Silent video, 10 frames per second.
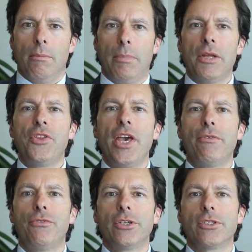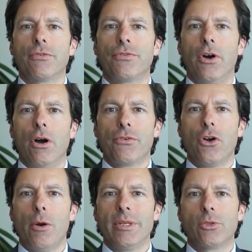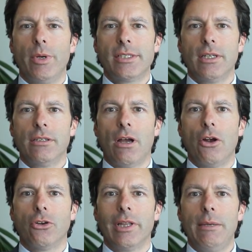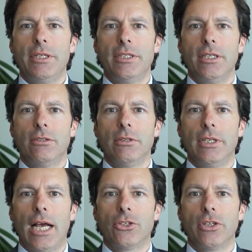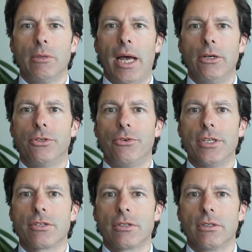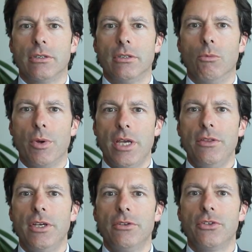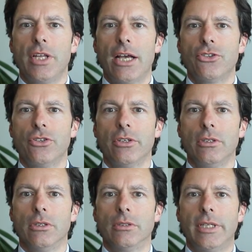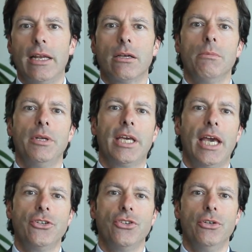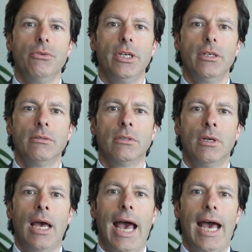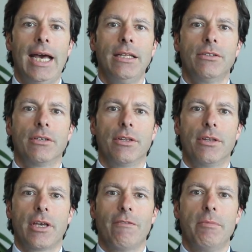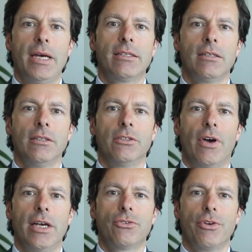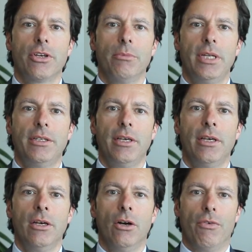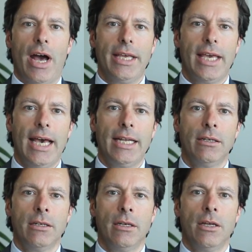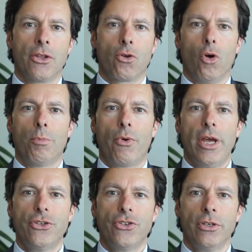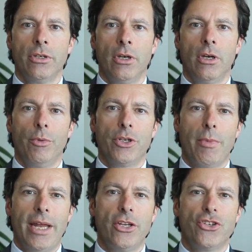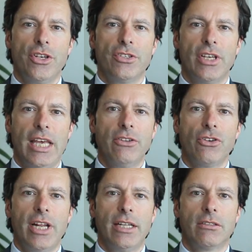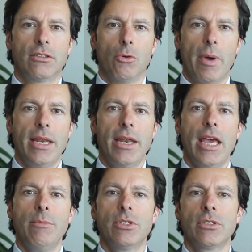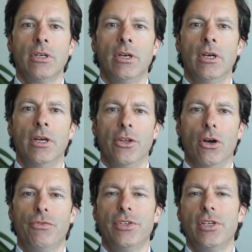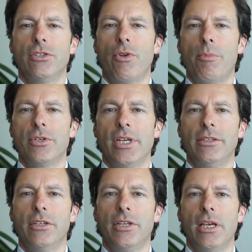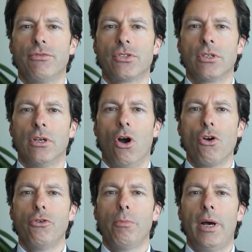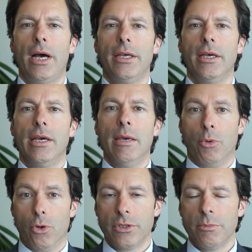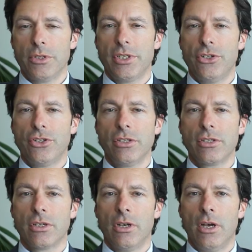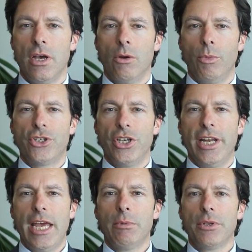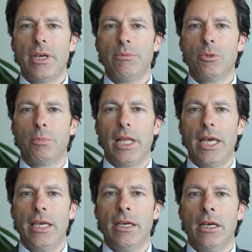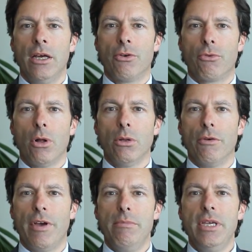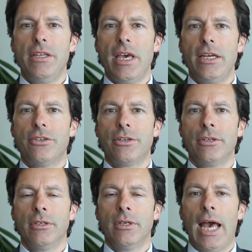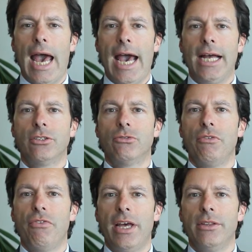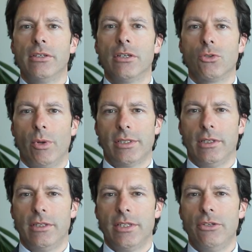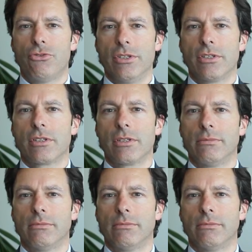But the efforts of Ofcom and Switzerland are not limited to the national boundaries. Within the International Telecommunication Union and the Governmental Advisory Committee of ICANN, the Corporation which manages internet domain names. The office's representatives occupy important positions, which enable them to play the role of a mediator and to defend Switzerland's interests.